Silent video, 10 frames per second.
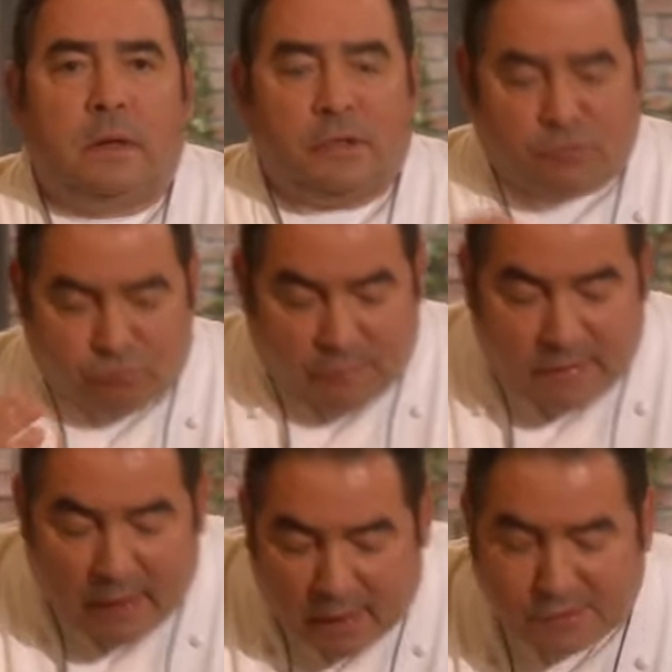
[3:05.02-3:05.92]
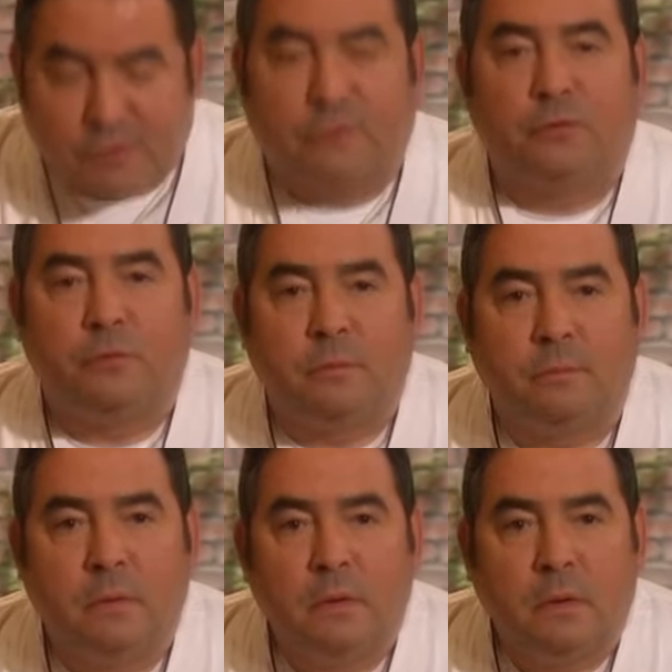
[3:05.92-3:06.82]
is reconstitute them
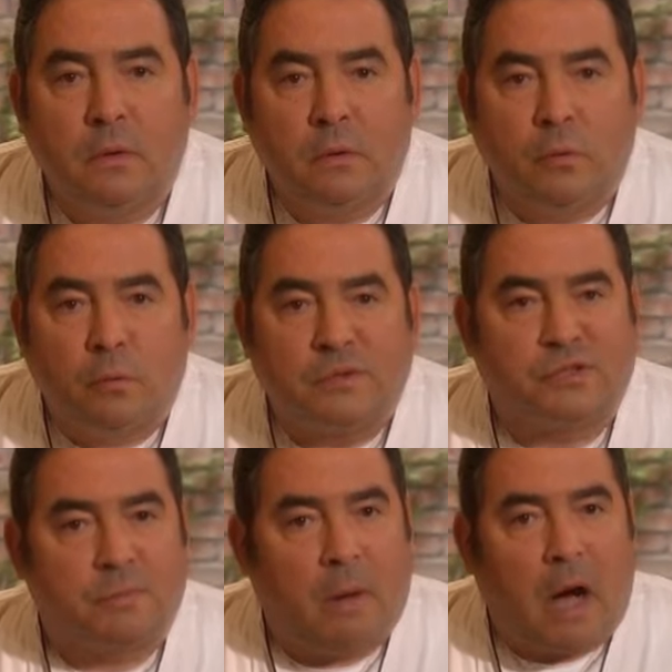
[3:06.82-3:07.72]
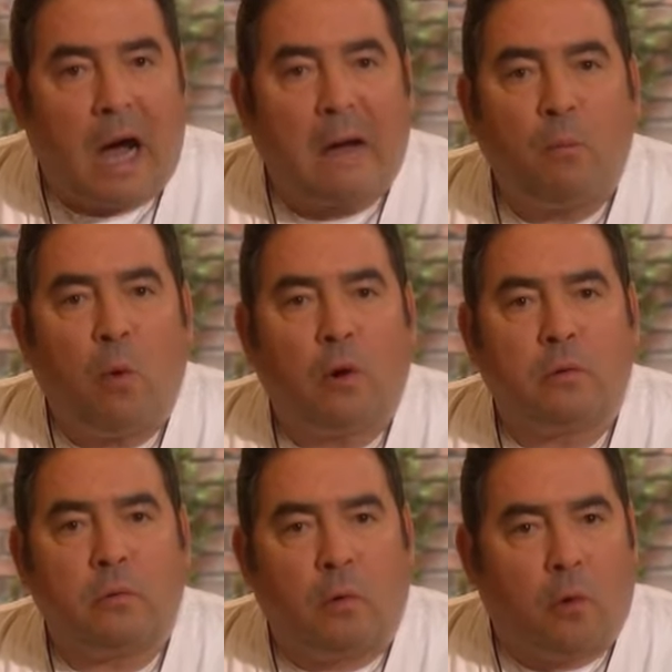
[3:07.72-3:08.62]
with some hot
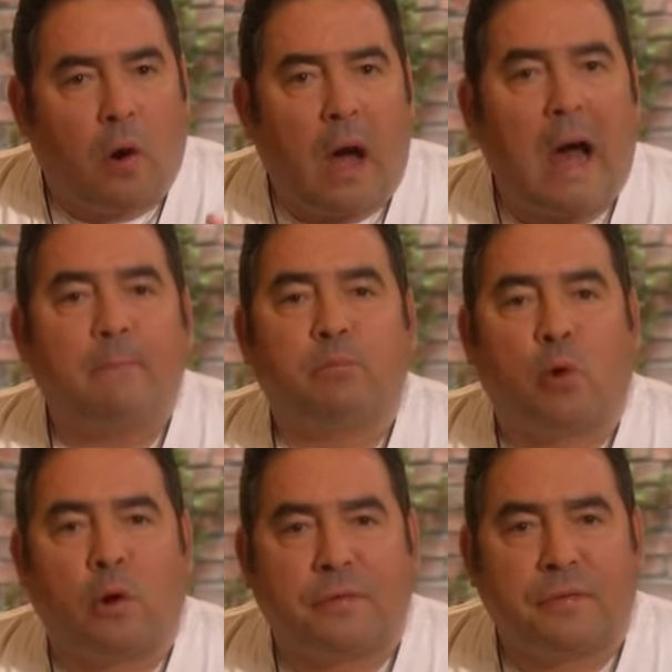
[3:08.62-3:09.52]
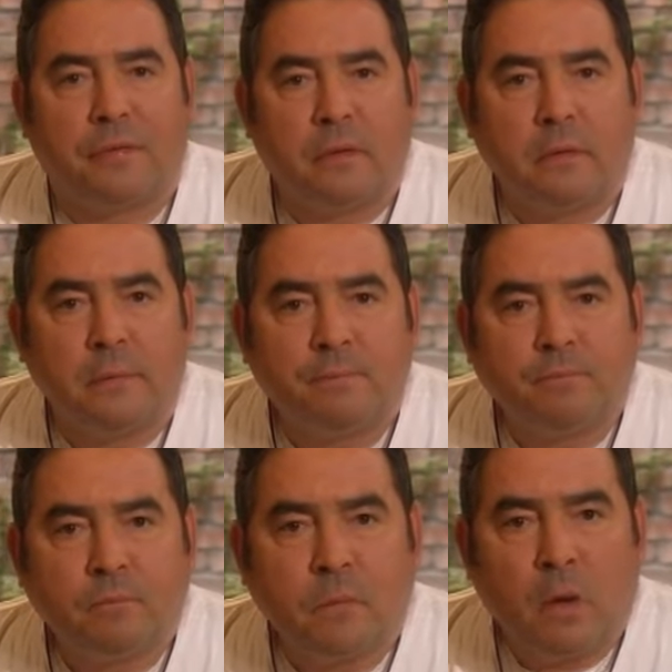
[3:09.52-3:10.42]
water or hot broth.
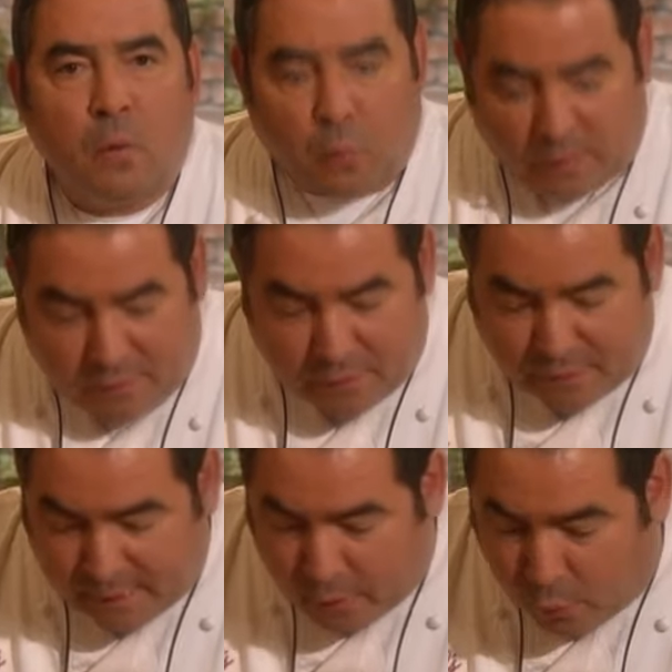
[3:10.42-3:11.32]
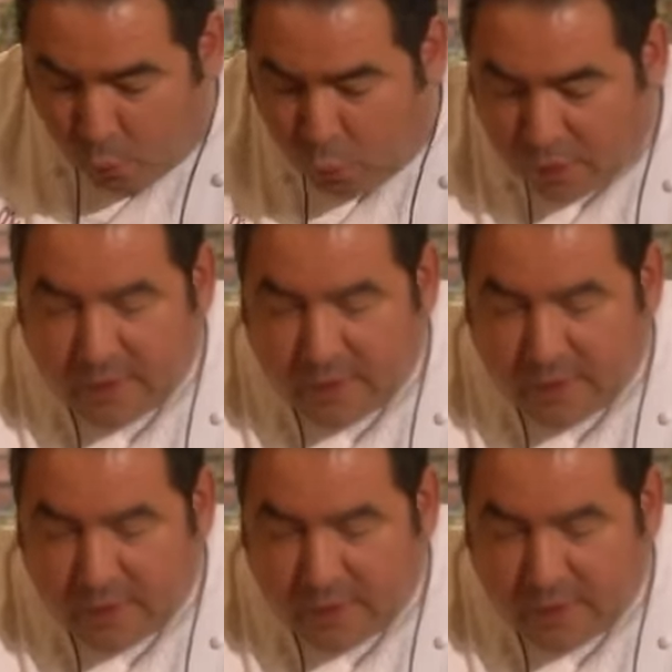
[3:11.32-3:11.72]
Whether they're wood